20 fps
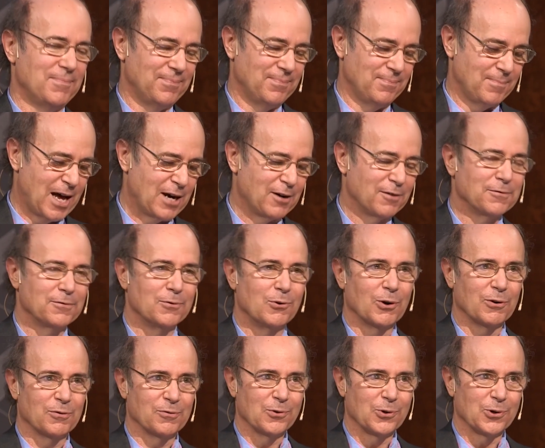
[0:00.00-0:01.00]

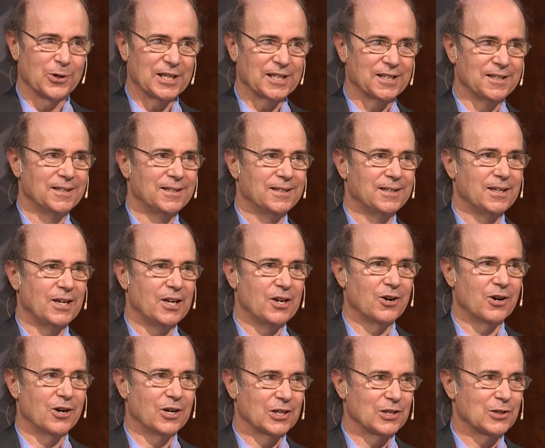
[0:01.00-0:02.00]
metaphor for it in
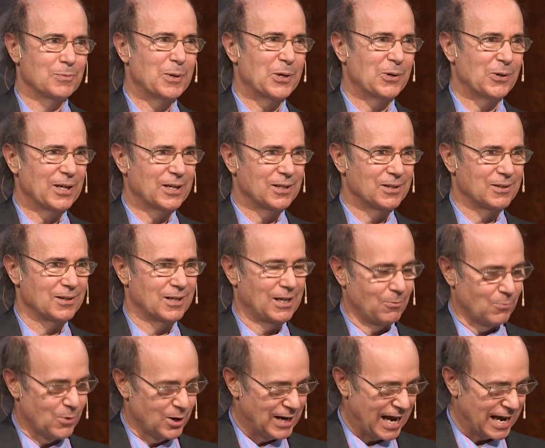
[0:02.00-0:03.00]
our experience,
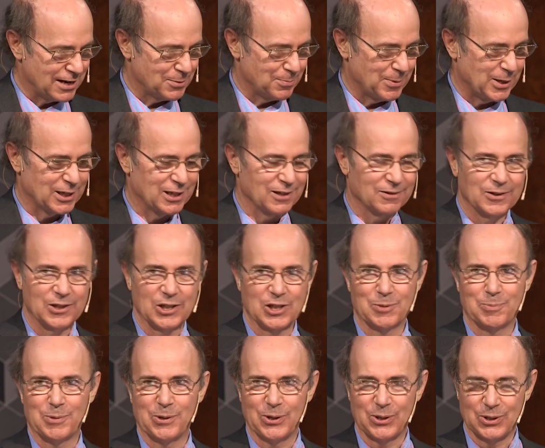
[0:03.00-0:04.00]
in one aspect of our
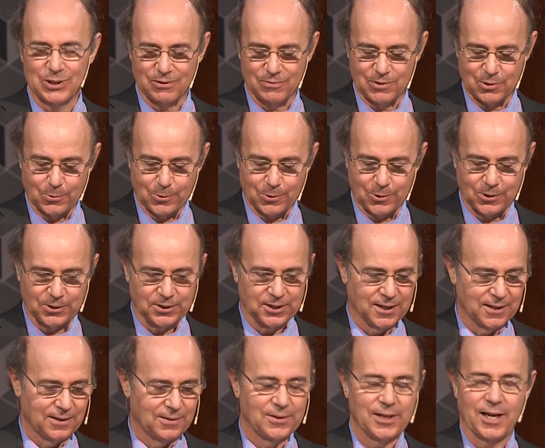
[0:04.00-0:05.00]
experience of the world,
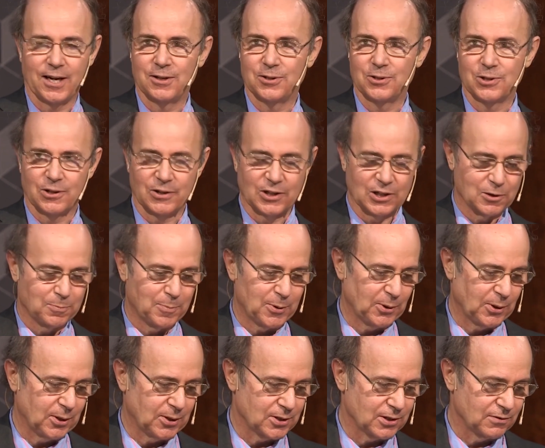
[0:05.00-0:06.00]
that is our
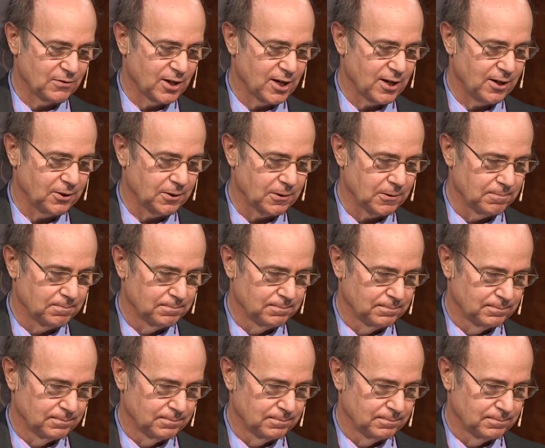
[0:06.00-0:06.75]
experience of color.